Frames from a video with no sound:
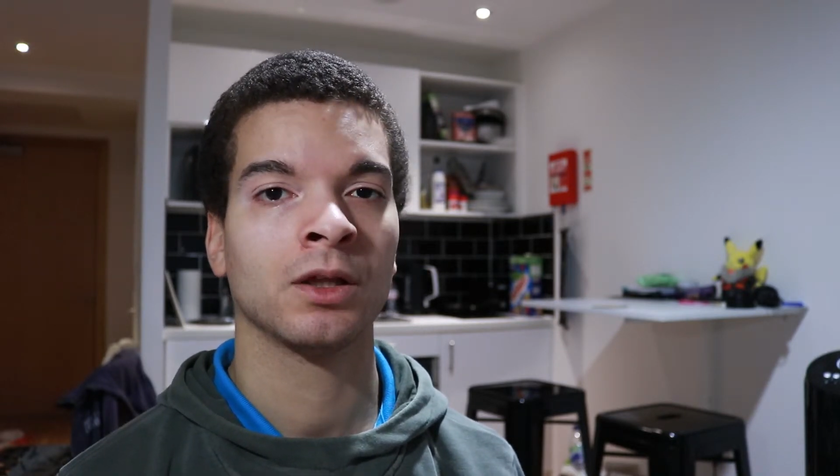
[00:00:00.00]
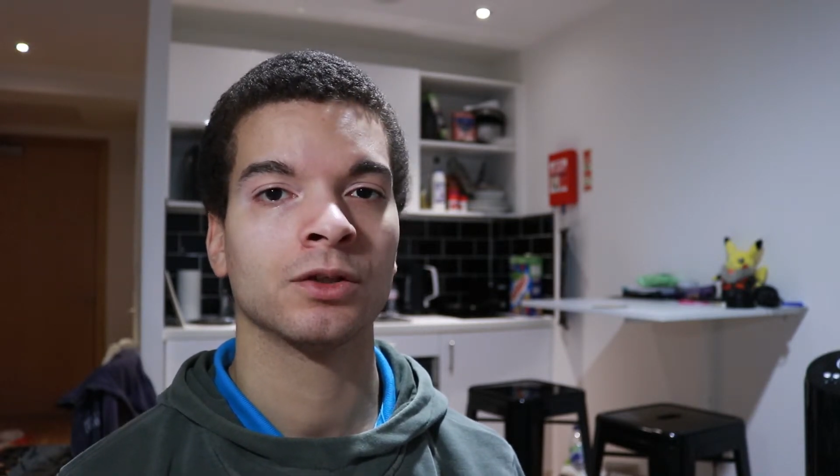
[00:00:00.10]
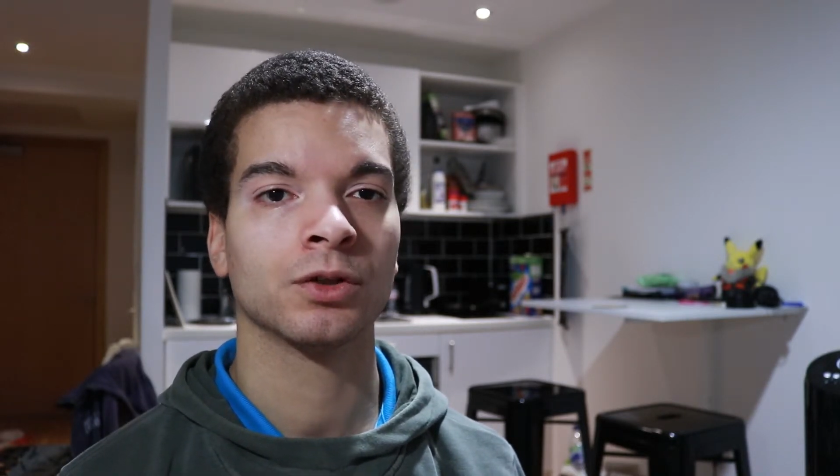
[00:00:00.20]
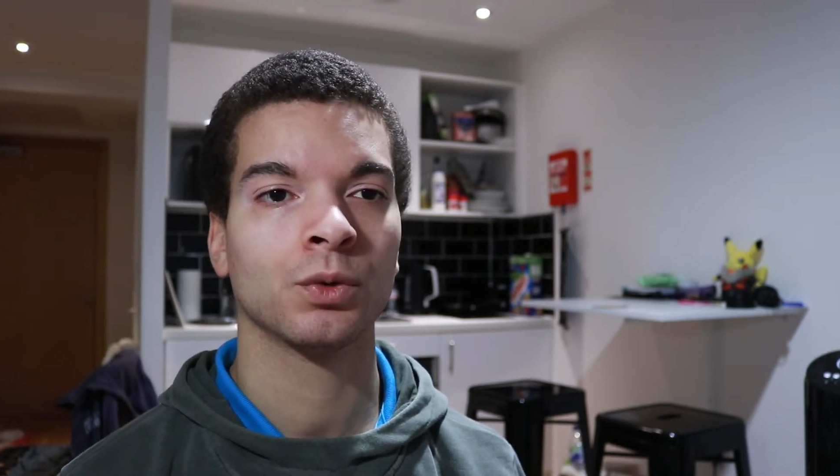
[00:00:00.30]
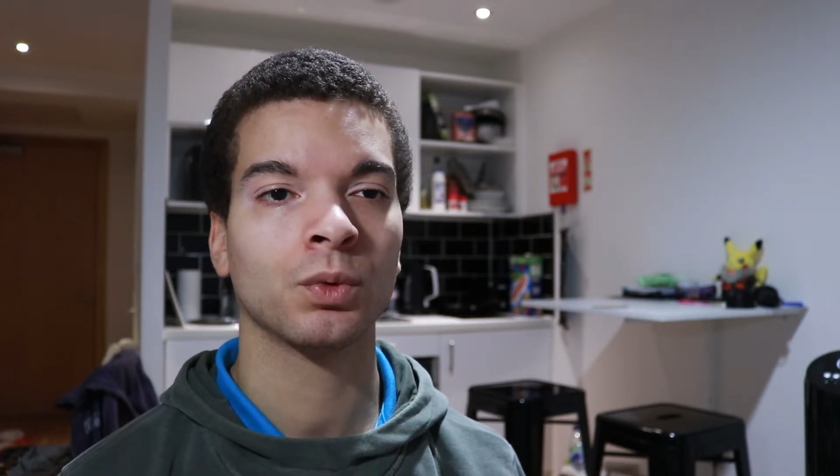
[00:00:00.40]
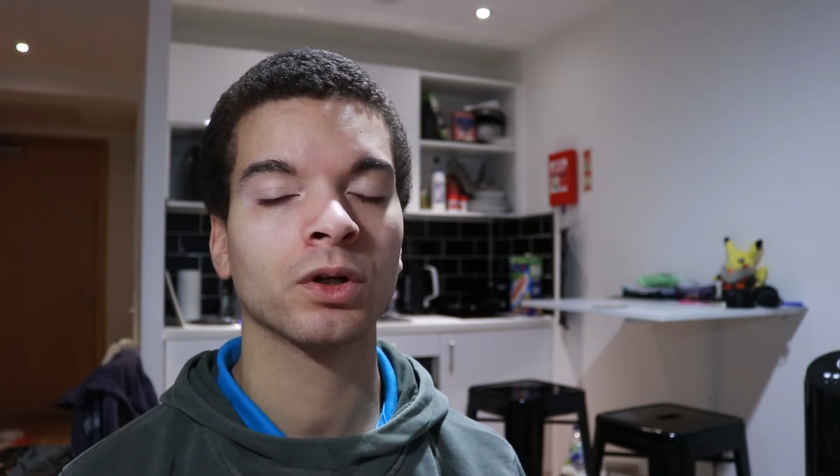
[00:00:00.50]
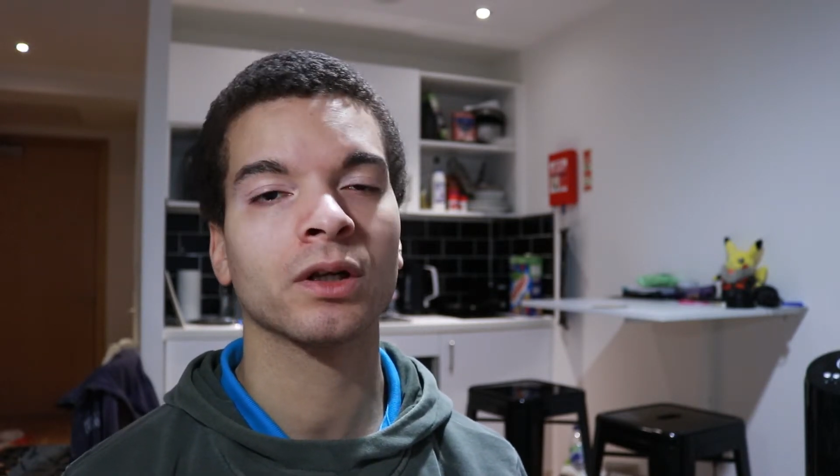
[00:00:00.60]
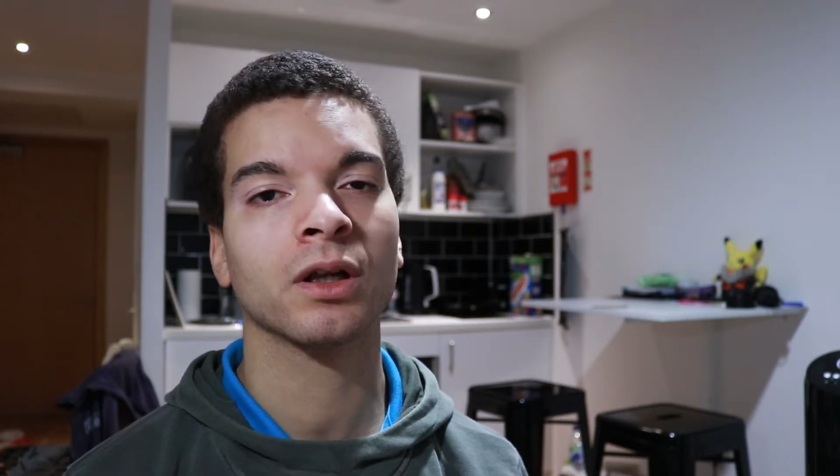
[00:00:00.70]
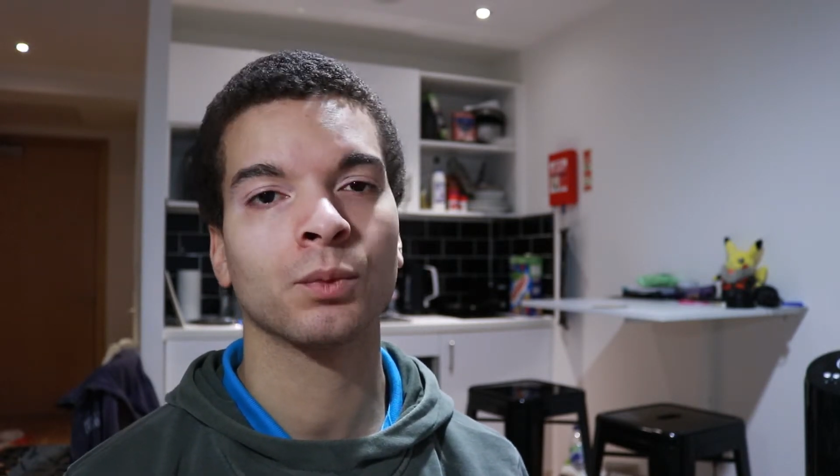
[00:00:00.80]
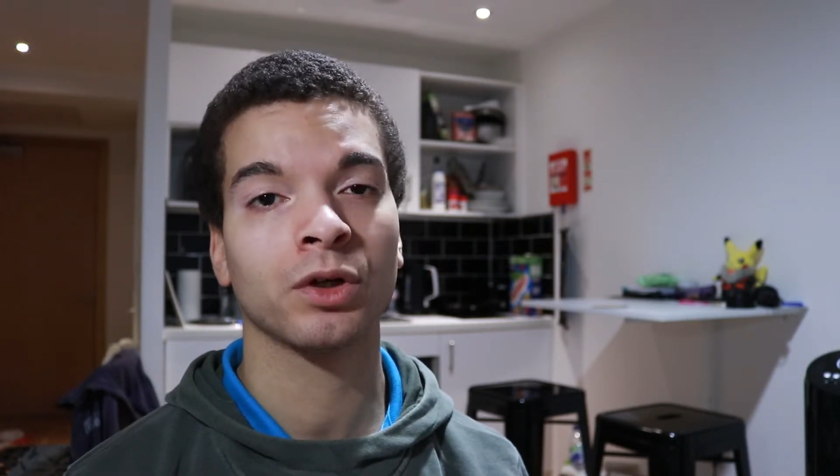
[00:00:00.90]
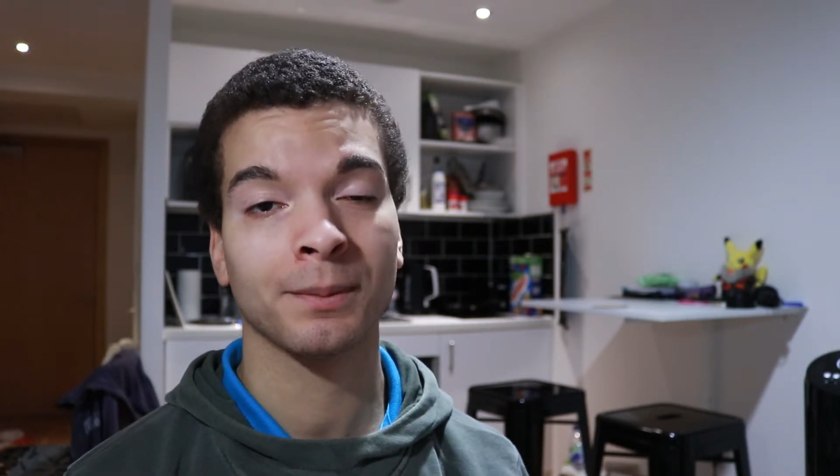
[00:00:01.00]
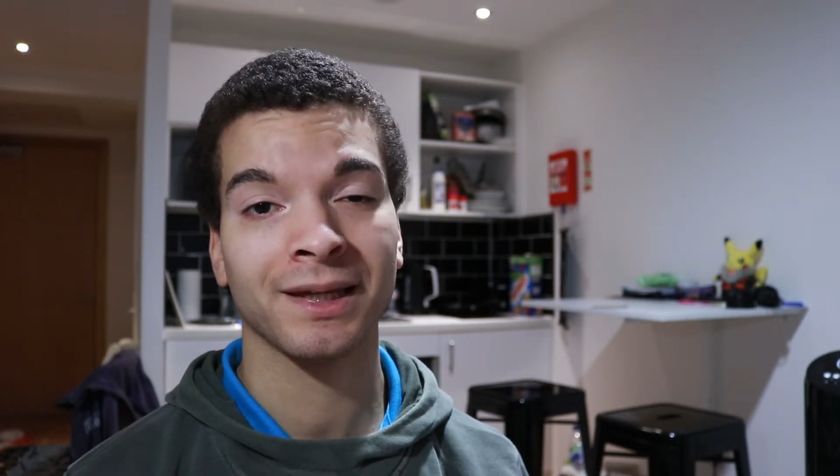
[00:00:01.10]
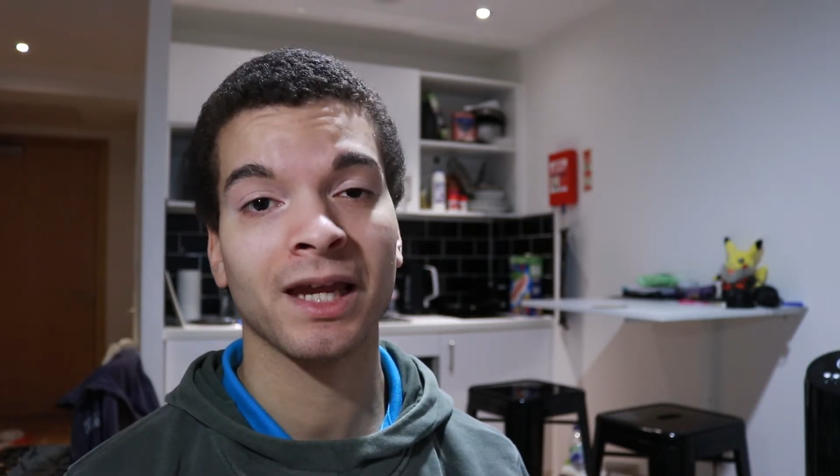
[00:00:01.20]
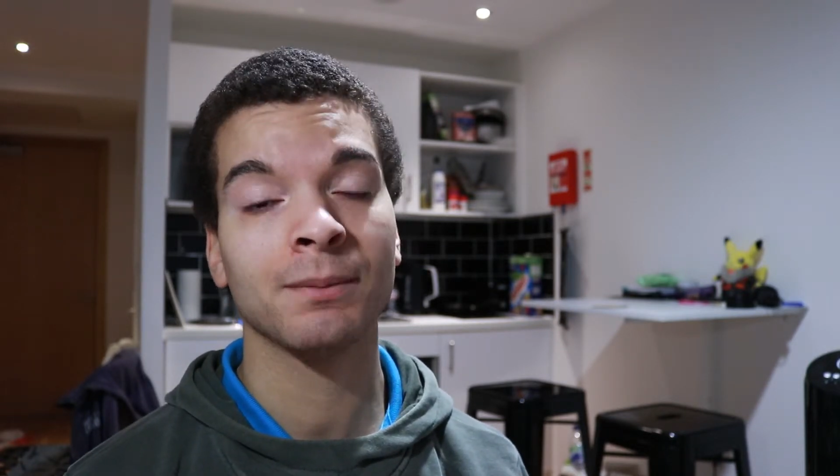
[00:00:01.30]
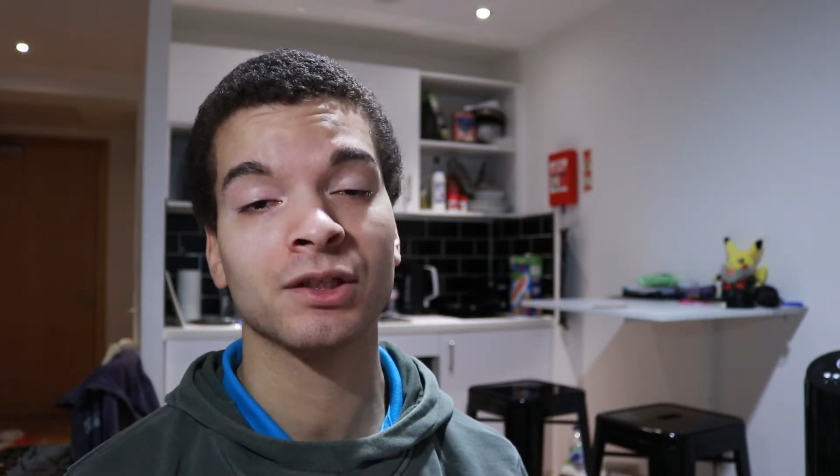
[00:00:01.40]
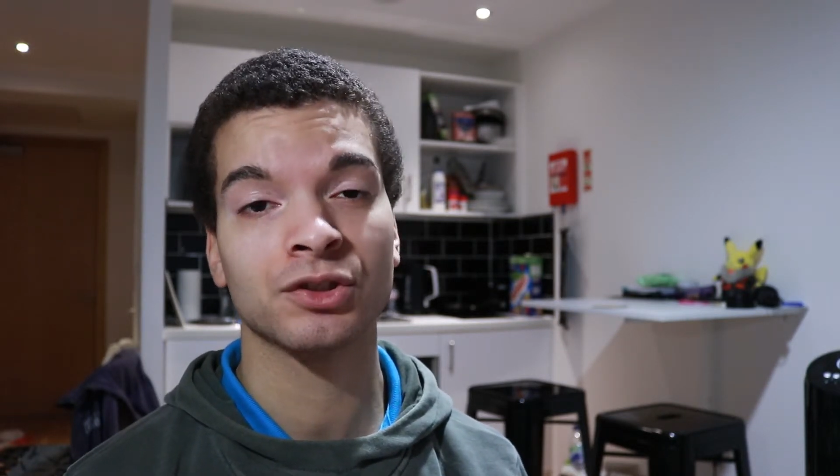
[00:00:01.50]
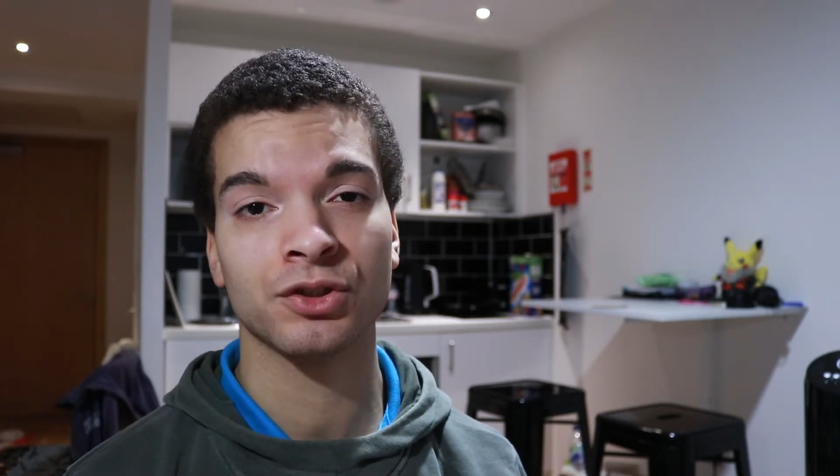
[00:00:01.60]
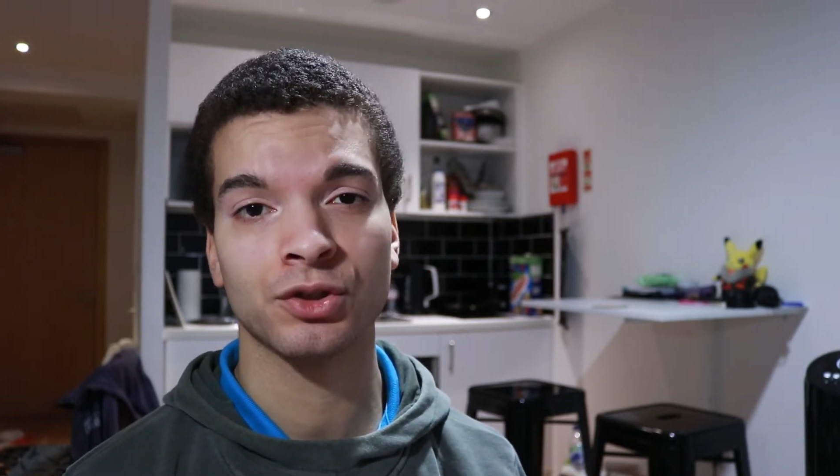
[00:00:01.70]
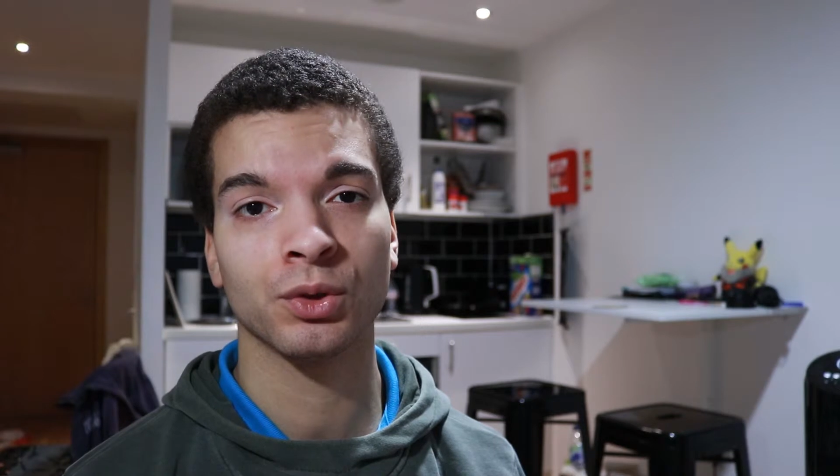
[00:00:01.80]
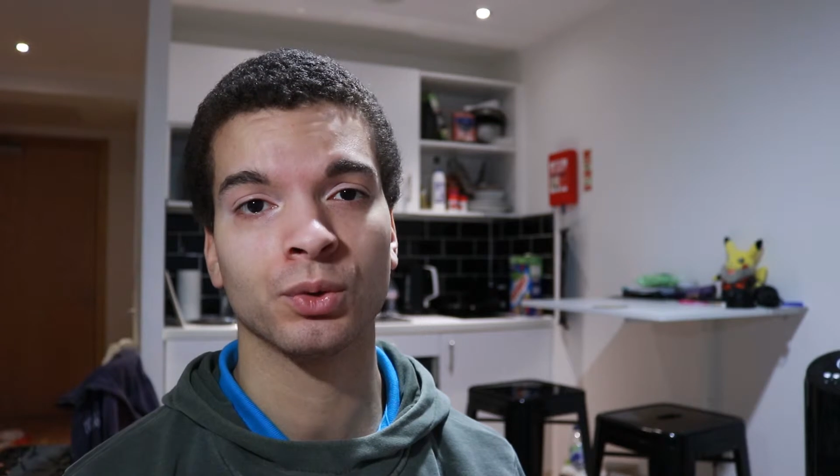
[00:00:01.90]
So what I'll be aiming to
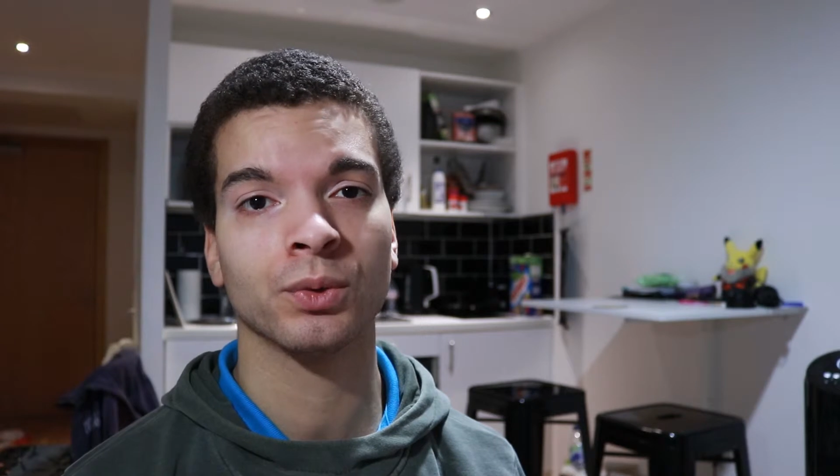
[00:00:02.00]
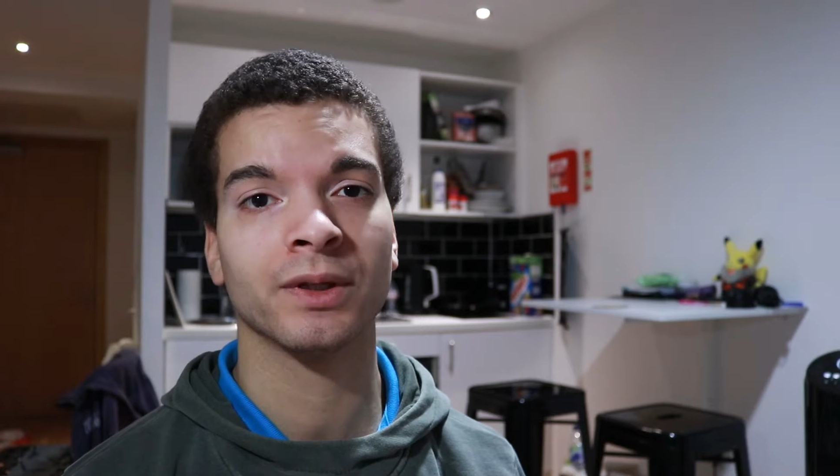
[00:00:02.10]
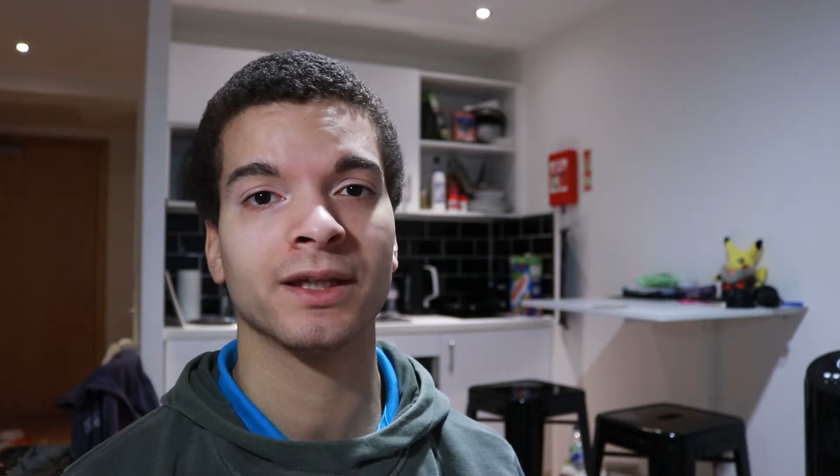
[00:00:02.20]
do